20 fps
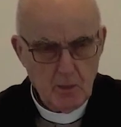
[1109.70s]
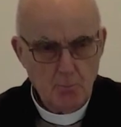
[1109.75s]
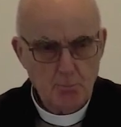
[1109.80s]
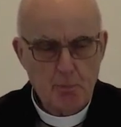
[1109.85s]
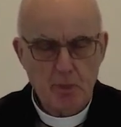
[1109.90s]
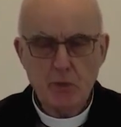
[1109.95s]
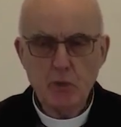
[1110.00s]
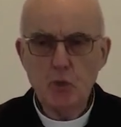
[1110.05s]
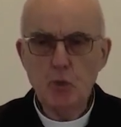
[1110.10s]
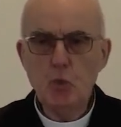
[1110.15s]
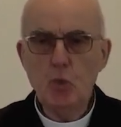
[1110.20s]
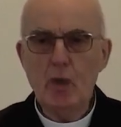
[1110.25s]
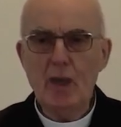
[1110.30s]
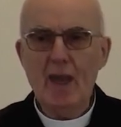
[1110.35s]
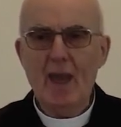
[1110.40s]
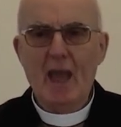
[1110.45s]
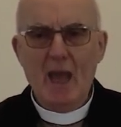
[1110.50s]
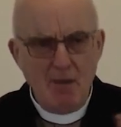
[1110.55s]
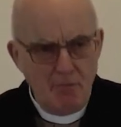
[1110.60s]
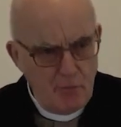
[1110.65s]
But
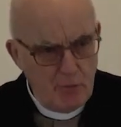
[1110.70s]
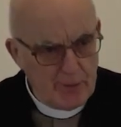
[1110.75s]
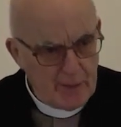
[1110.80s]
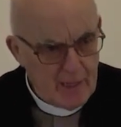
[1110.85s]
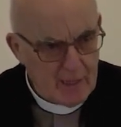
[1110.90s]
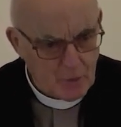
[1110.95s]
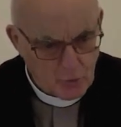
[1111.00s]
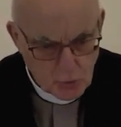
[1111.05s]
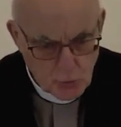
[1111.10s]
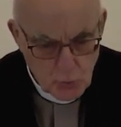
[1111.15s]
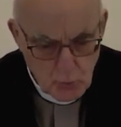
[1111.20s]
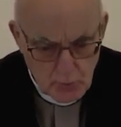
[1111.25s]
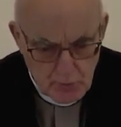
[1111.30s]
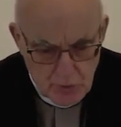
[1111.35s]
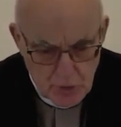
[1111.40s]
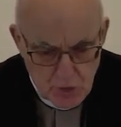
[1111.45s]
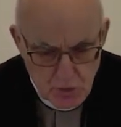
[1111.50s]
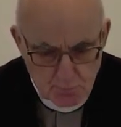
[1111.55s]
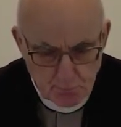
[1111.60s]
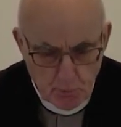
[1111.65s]
whoever
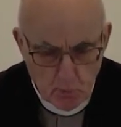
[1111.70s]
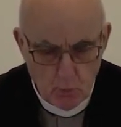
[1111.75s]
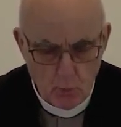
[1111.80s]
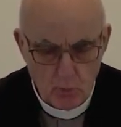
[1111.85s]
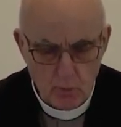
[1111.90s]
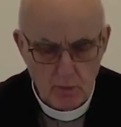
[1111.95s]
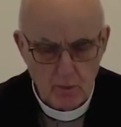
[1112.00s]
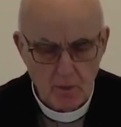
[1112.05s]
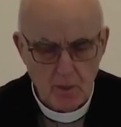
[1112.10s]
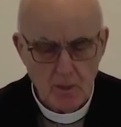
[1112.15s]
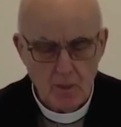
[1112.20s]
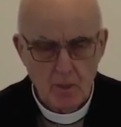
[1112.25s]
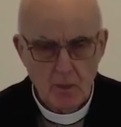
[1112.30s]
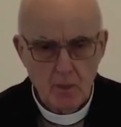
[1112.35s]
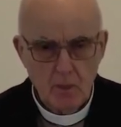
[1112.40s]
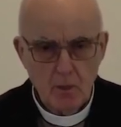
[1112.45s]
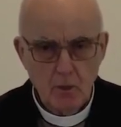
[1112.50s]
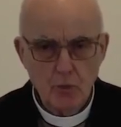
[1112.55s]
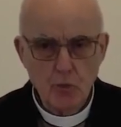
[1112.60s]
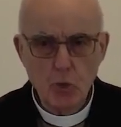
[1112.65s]
actually spoke,
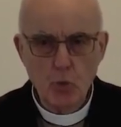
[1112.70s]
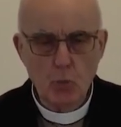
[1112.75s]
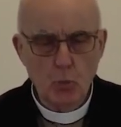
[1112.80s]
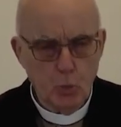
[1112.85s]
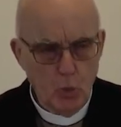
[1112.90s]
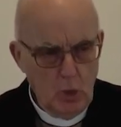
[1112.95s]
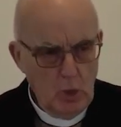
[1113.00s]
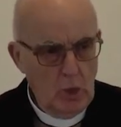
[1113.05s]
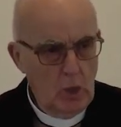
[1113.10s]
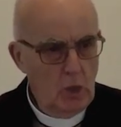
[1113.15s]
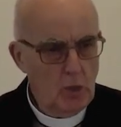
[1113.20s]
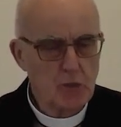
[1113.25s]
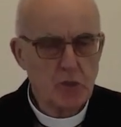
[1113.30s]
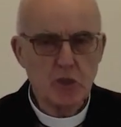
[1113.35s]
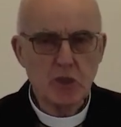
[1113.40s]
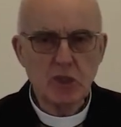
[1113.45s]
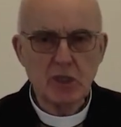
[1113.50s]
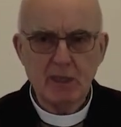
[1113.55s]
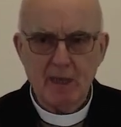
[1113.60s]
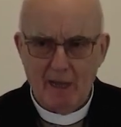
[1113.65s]
the
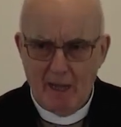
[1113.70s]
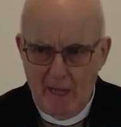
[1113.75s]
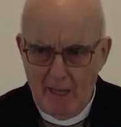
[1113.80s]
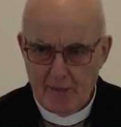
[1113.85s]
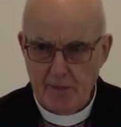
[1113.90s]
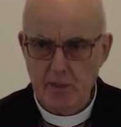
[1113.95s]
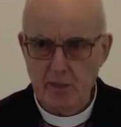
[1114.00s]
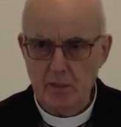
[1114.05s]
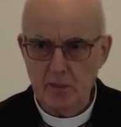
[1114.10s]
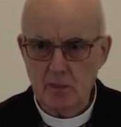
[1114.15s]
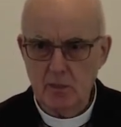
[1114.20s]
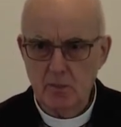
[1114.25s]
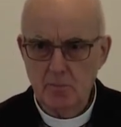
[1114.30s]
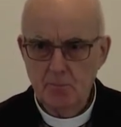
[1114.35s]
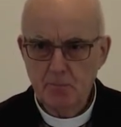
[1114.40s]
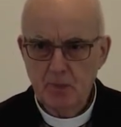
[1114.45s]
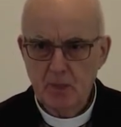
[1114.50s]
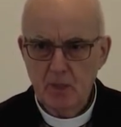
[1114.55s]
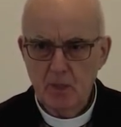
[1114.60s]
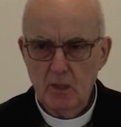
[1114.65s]
words carried
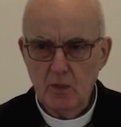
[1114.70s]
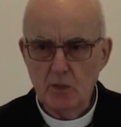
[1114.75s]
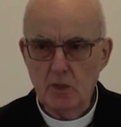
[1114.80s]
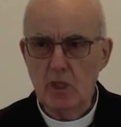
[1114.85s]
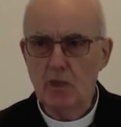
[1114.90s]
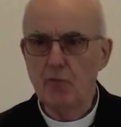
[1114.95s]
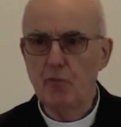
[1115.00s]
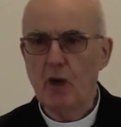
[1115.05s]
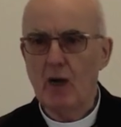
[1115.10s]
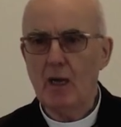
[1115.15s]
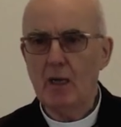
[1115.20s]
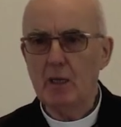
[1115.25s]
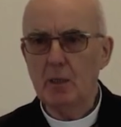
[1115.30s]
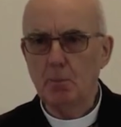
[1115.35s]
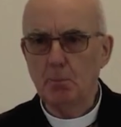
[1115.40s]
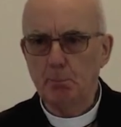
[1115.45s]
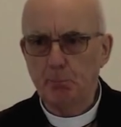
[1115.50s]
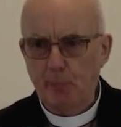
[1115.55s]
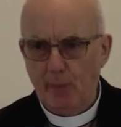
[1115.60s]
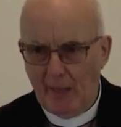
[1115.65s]

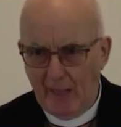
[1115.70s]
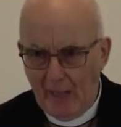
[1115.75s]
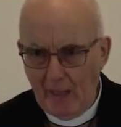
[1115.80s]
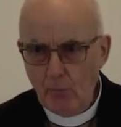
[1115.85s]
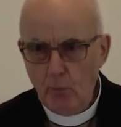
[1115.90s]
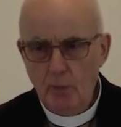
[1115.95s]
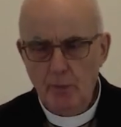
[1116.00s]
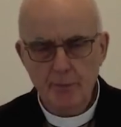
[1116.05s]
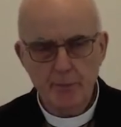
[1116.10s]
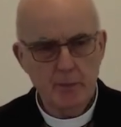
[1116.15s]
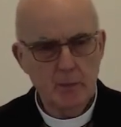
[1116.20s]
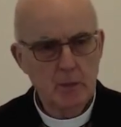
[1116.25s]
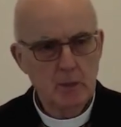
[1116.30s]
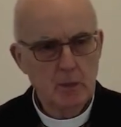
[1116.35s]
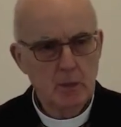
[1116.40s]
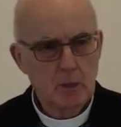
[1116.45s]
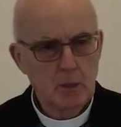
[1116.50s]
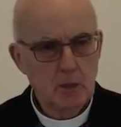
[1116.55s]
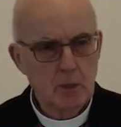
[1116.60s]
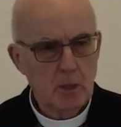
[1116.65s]
divine power,
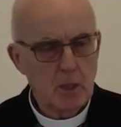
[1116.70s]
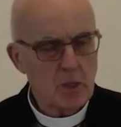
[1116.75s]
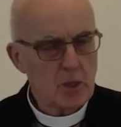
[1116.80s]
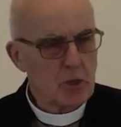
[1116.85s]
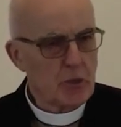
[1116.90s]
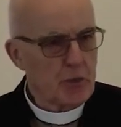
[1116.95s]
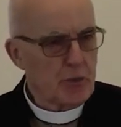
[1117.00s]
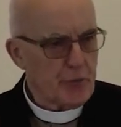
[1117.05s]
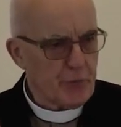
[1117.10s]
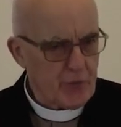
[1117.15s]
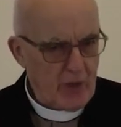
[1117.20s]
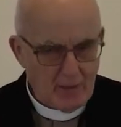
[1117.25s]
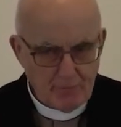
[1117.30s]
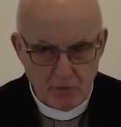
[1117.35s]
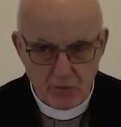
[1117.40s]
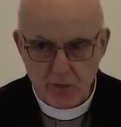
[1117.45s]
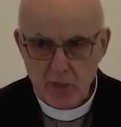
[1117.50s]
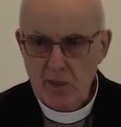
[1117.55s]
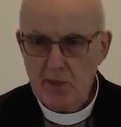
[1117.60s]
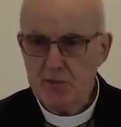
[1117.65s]

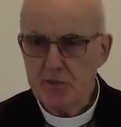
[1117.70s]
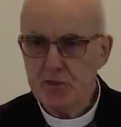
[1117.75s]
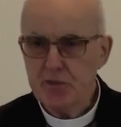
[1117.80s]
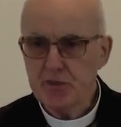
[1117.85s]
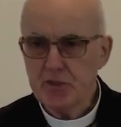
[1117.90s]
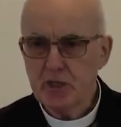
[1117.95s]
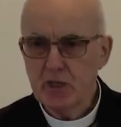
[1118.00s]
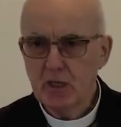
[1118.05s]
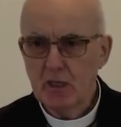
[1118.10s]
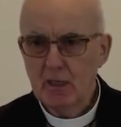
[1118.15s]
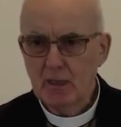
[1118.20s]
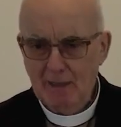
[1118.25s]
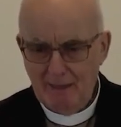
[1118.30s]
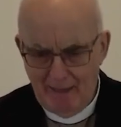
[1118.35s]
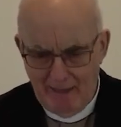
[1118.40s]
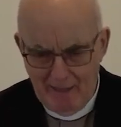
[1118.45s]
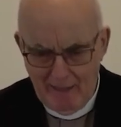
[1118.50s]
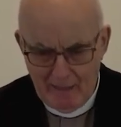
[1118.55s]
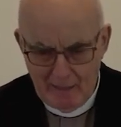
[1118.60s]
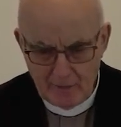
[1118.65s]
gravitas,
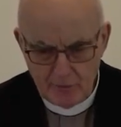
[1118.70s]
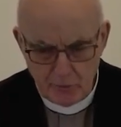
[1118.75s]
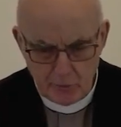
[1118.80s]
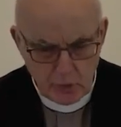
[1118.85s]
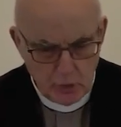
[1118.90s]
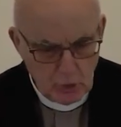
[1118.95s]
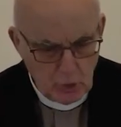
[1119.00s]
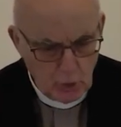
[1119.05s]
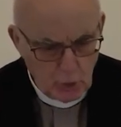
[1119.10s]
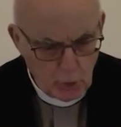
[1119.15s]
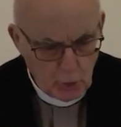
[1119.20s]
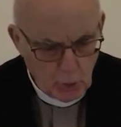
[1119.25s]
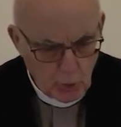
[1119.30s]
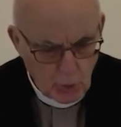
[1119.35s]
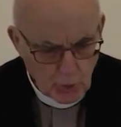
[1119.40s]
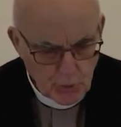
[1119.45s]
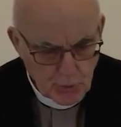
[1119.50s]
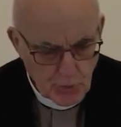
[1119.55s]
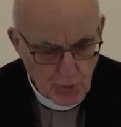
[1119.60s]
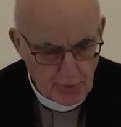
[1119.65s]
and
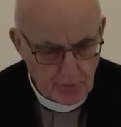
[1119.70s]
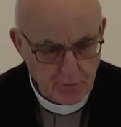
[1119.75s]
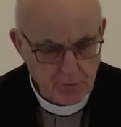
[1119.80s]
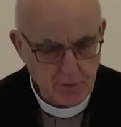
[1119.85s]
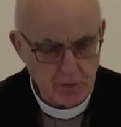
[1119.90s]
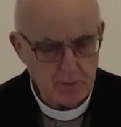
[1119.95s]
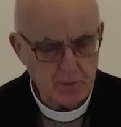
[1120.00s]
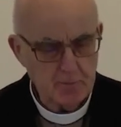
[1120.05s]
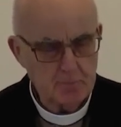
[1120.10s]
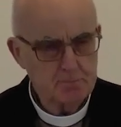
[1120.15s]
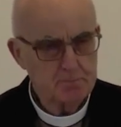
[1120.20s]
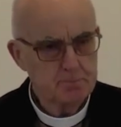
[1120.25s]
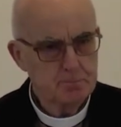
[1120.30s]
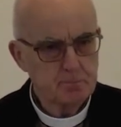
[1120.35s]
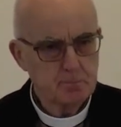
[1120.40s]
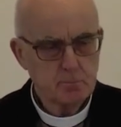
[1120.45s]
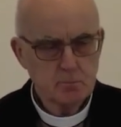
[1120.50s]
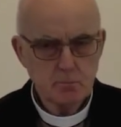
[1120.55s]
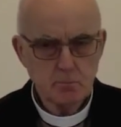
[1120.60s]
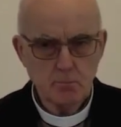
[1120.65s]
authority.
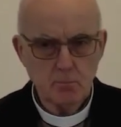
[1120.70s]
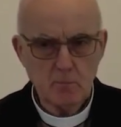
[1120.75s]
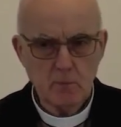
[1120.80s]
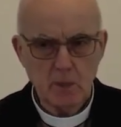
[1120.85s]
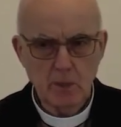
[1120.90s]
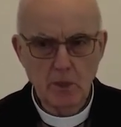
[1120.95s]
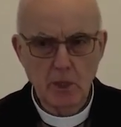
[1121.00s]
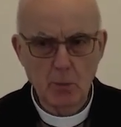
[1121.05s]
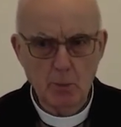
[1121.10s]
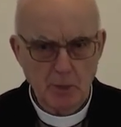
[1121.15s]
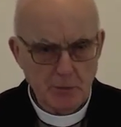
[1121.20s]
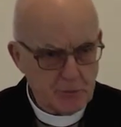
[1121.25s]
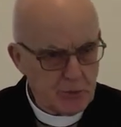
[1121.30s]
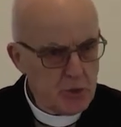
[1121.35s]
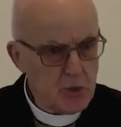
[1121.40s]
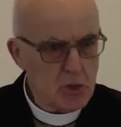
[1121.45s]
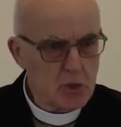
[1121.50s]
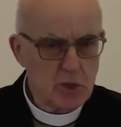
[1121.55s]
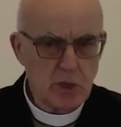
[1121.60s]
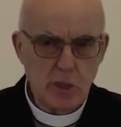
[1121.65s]
Now, at
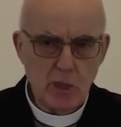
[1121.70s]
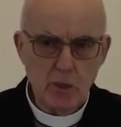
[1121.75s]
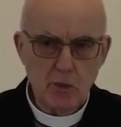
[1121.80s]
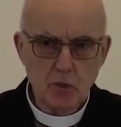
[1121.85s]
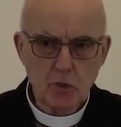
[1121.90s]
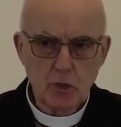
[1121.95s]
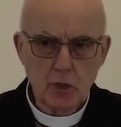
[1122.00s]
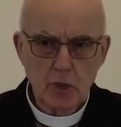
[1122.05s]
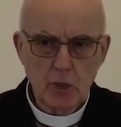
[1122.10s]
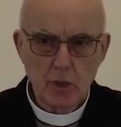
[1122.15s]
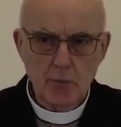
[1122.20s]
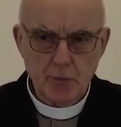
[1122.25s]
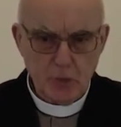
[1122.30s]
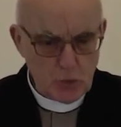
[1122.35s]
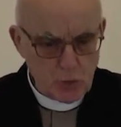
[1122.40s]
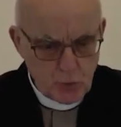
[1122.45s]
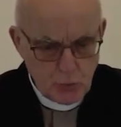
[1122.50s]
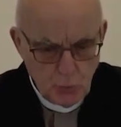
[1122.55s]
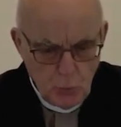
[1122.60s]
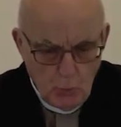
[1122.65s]
this stage,
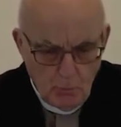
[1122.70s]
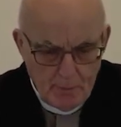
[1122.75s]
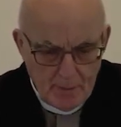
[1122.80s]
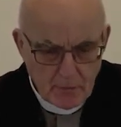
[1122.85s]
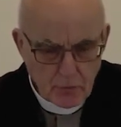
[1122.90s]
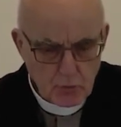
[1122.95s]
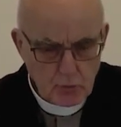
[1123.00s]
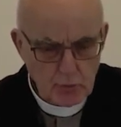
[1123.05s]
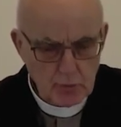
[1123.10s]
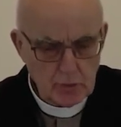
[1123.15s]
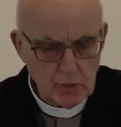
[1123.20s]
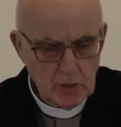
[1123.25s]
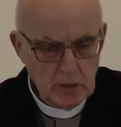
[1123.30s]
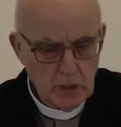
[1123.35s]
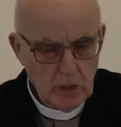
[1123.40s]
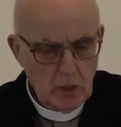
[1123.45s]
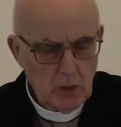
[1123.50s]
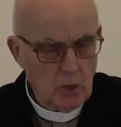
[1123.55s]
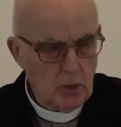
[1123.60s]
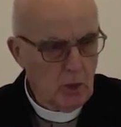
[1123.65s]
there's no mention
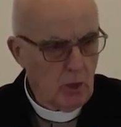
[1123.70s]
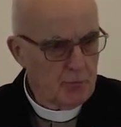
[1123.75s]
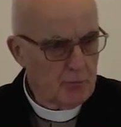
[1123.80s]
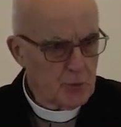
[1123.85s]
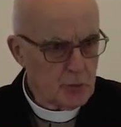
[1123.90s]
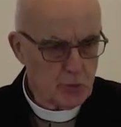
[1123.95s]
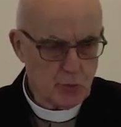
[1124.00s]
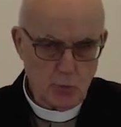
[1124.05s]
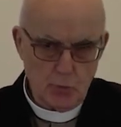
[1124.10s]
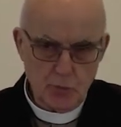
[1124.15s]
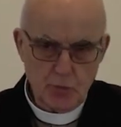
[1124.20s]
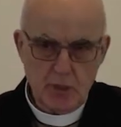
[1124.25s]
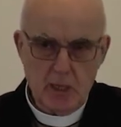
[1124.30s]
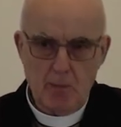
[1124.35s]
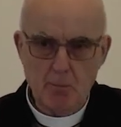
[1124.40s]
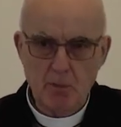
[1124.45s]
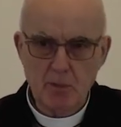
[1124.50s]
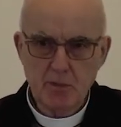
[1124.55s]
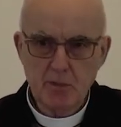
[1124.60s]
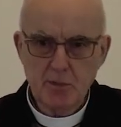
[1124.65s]
of the stone
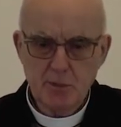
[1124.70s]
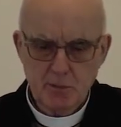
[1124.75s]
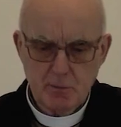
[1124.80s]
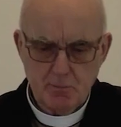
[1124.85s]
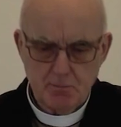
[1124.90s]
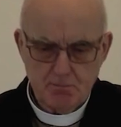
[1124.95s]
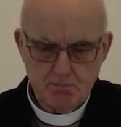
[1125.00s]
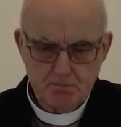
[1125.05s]
tablets.